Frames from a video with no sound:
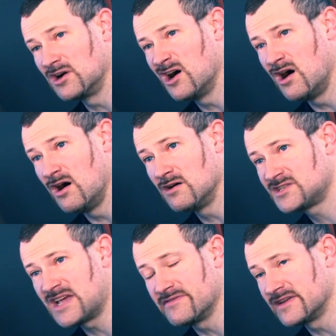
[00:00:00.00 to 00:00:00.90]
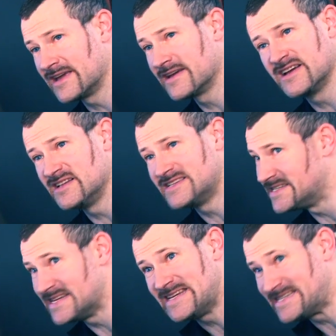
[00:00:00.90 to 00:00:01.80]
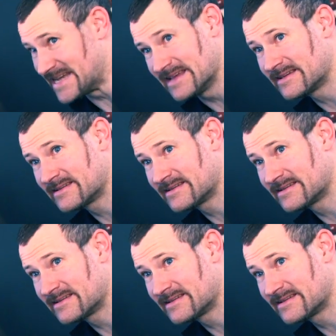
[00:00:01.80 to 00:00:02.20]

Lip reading: core, 7 gigahertz is easy.